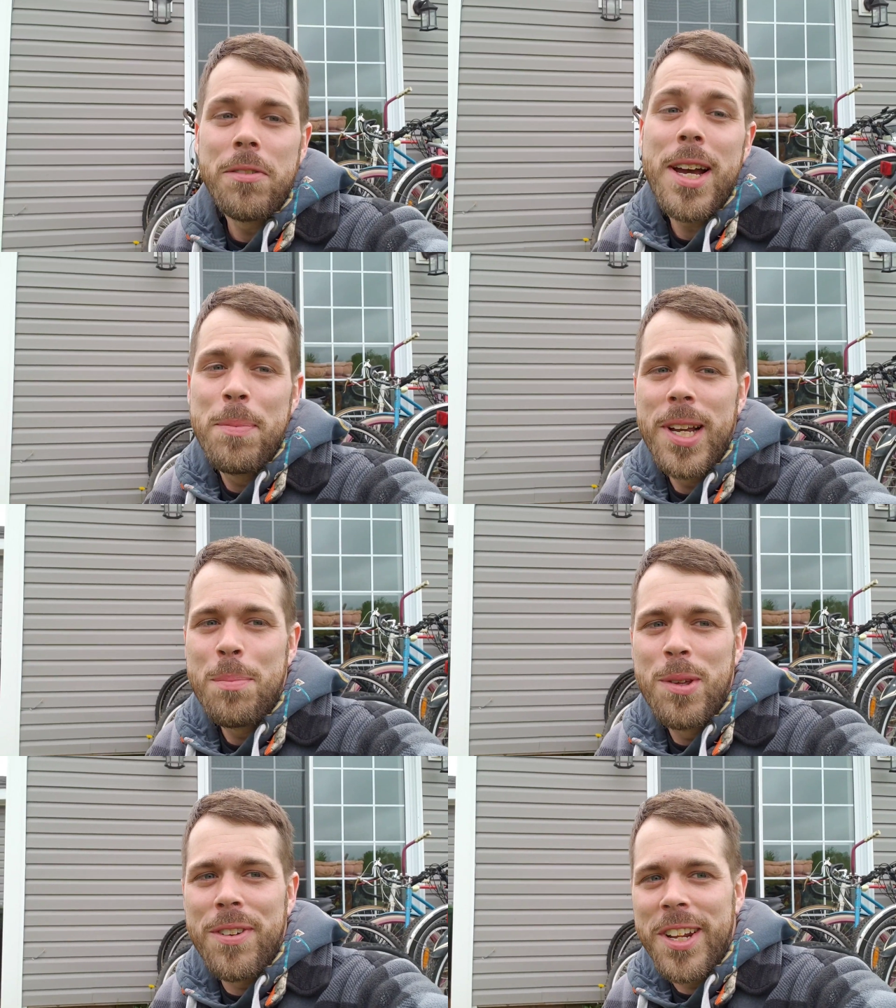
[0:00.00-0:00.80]
wrapping
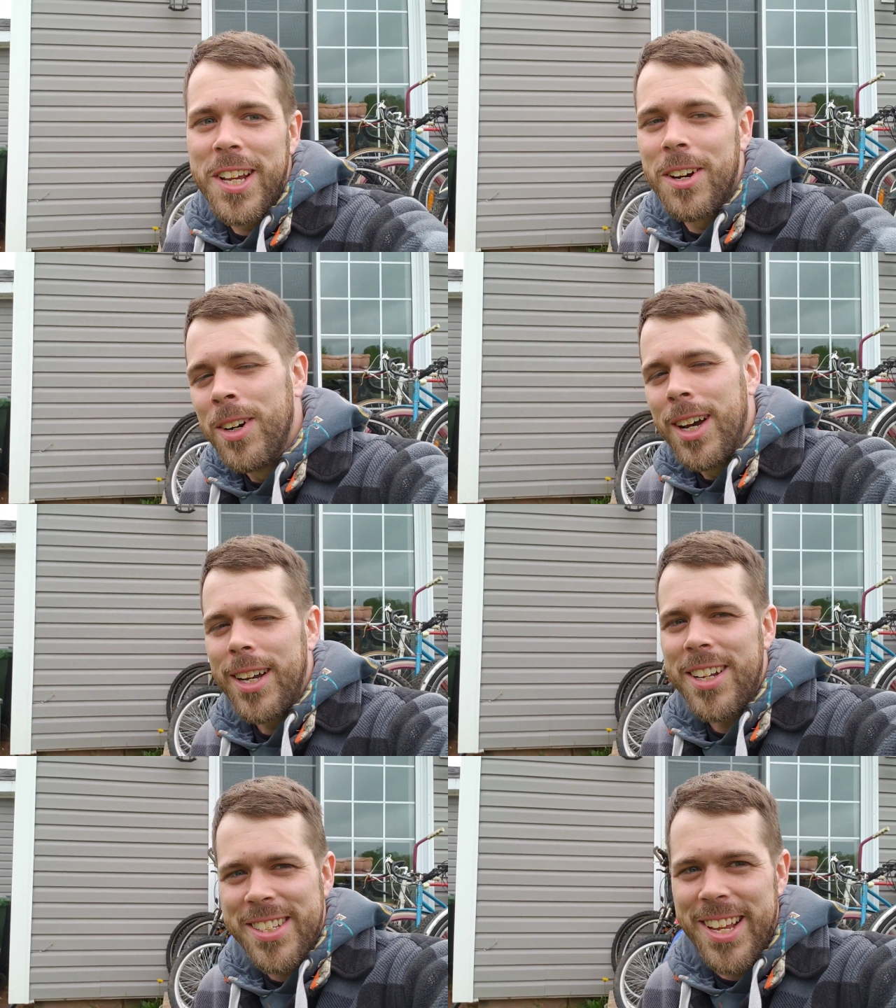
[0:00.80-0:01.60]
up the video, I
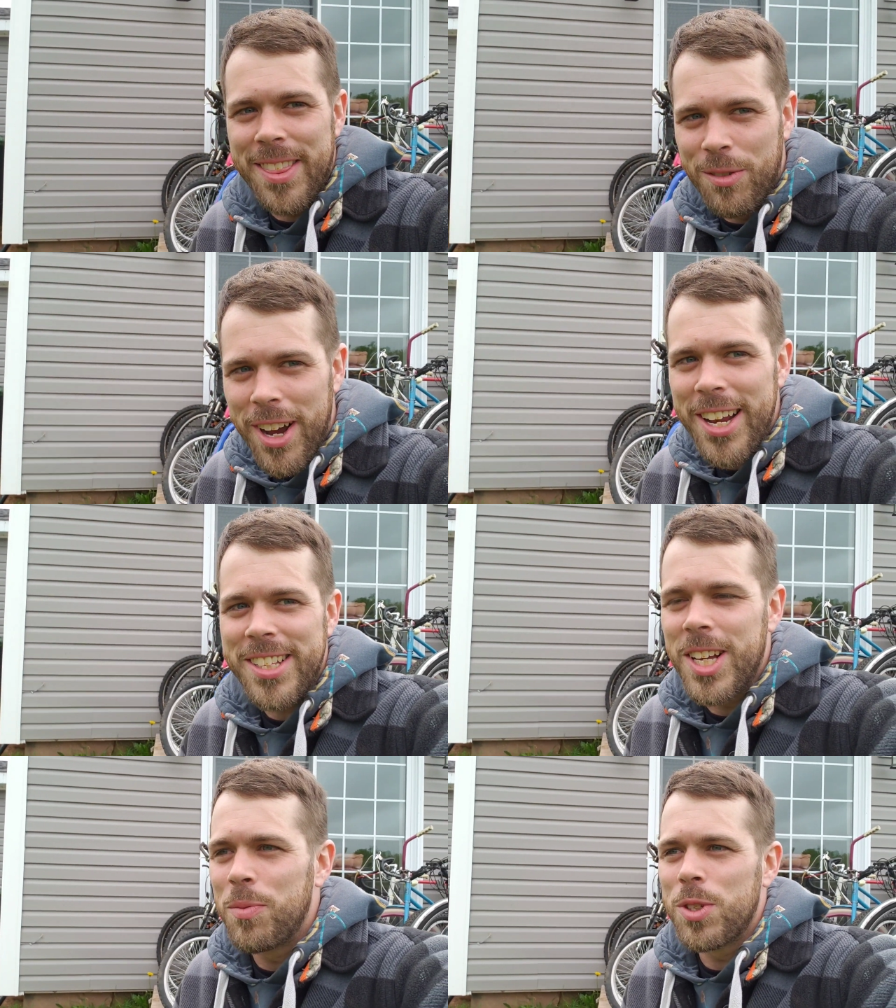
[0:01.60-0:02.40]
gotta say, the ride
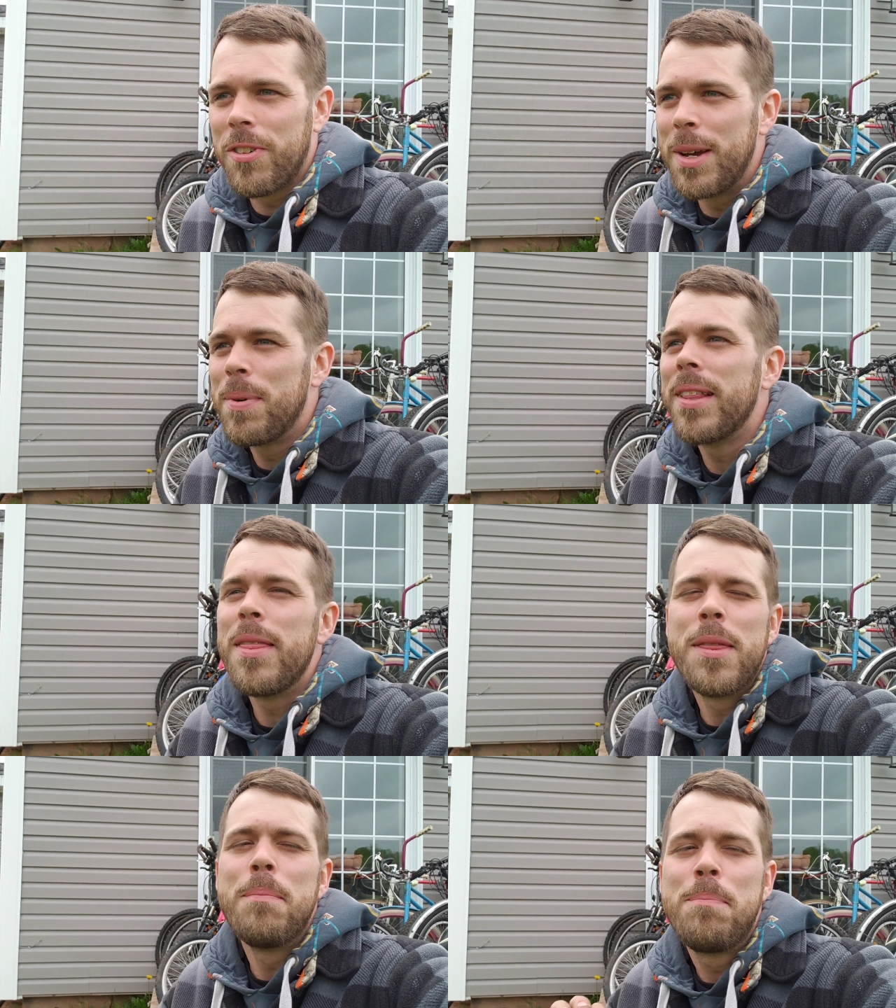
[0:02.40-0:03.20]
itself was great, but
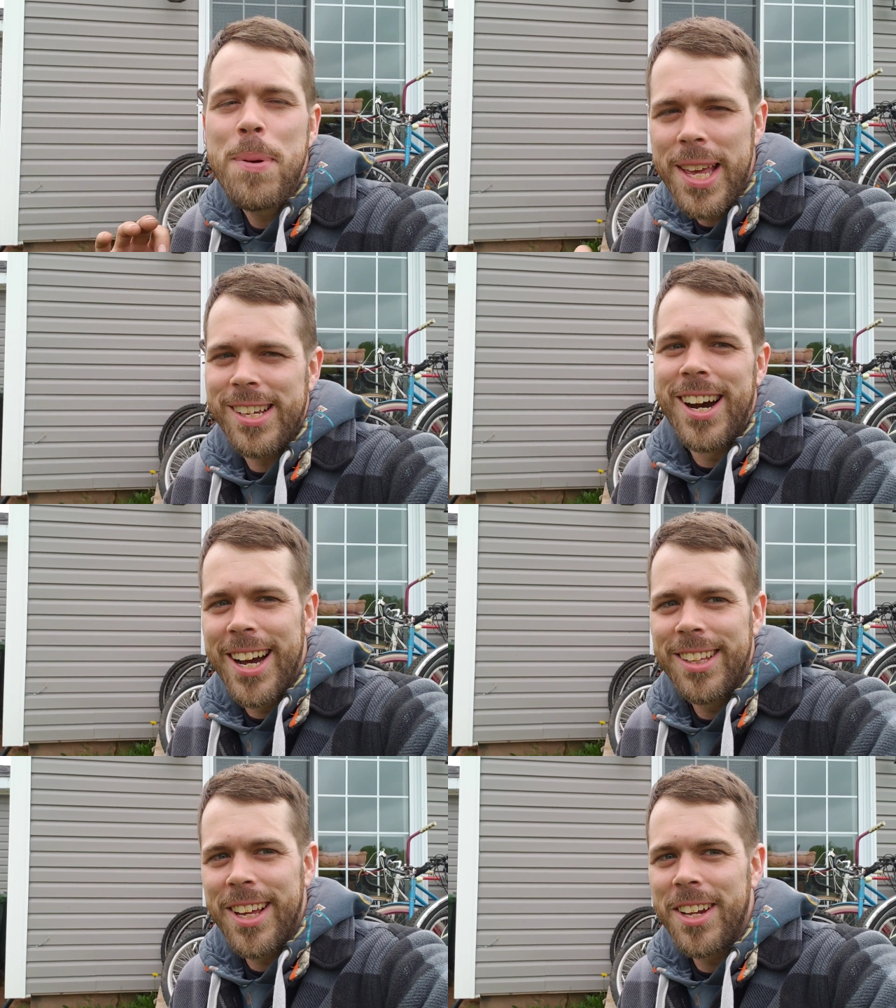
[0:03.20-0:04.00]
the big
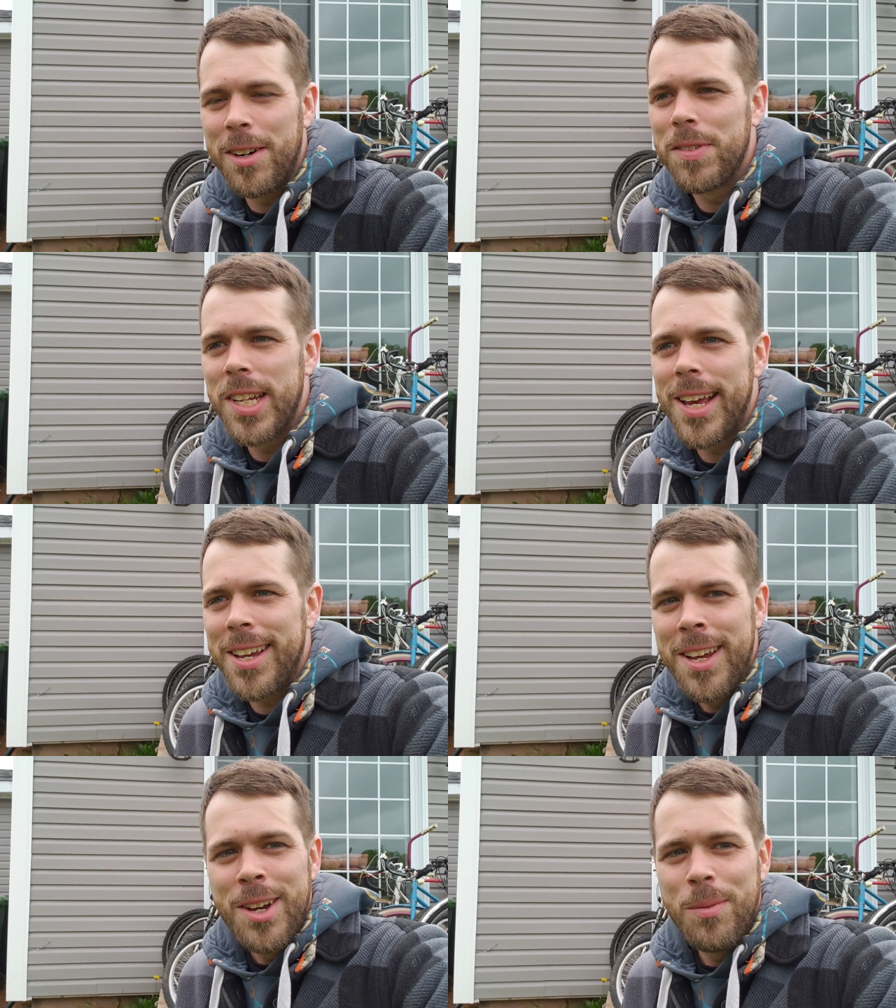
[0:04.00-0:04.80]
highlight of
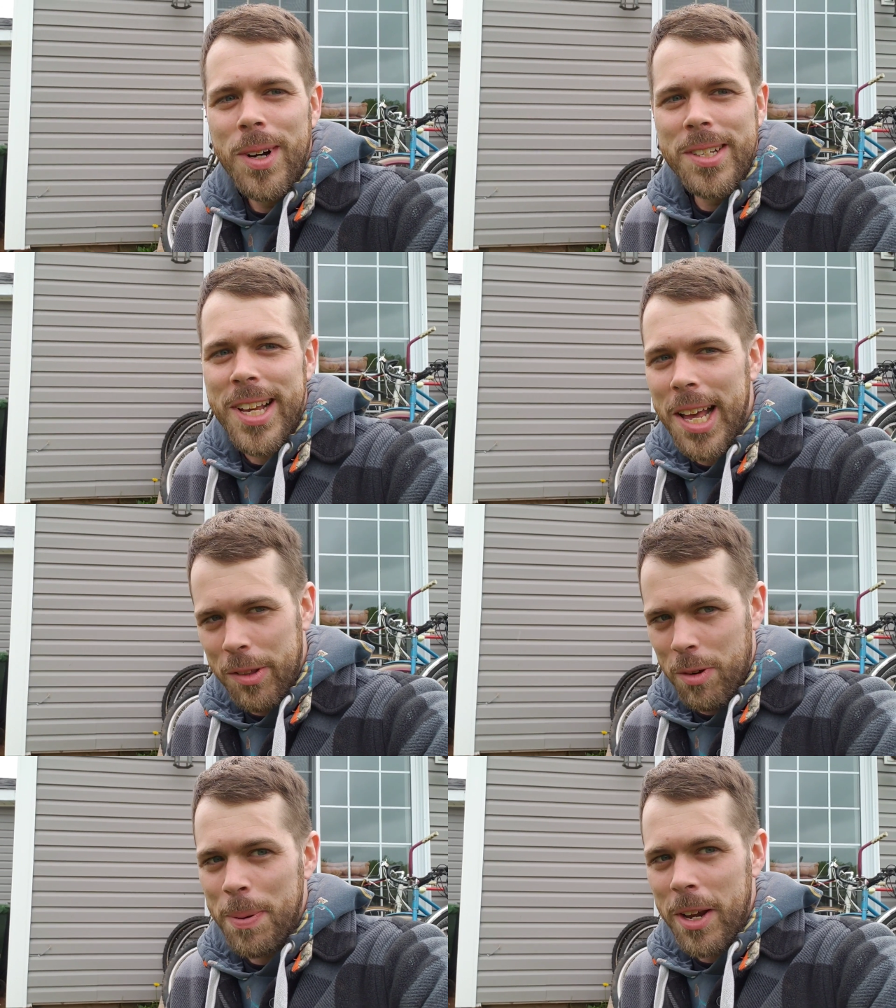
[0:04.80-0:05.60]
today was at
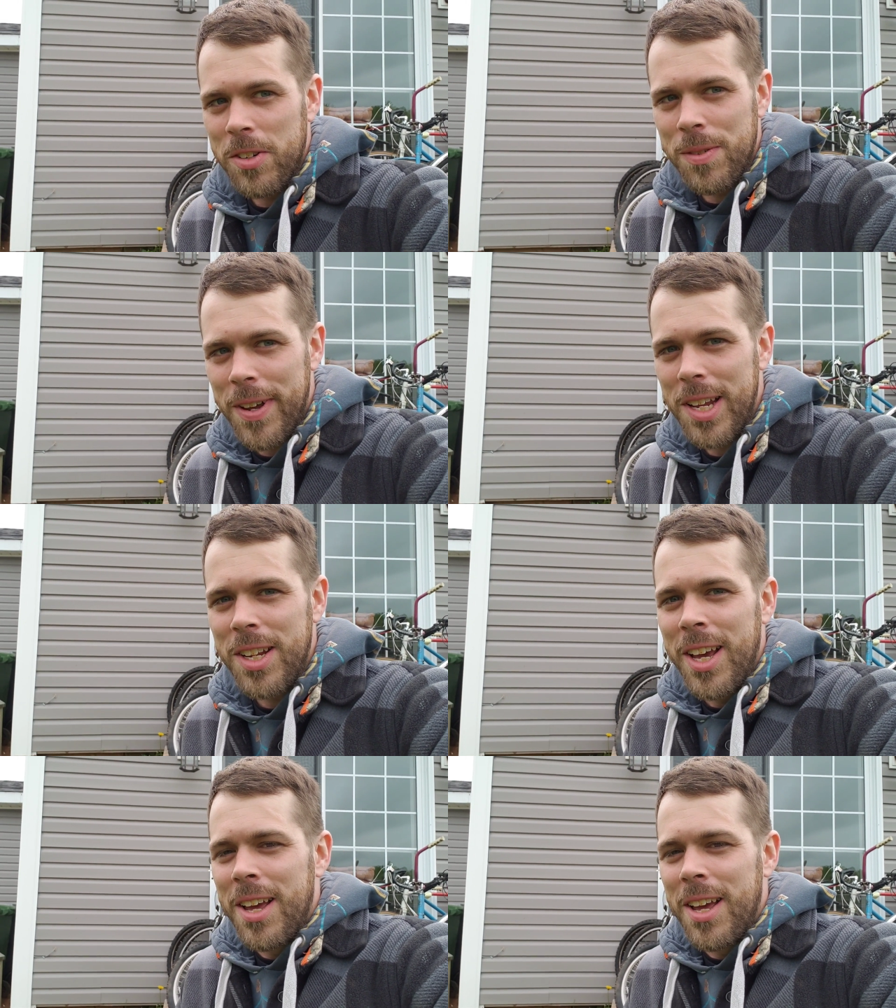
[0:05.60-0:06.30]
the repairs event.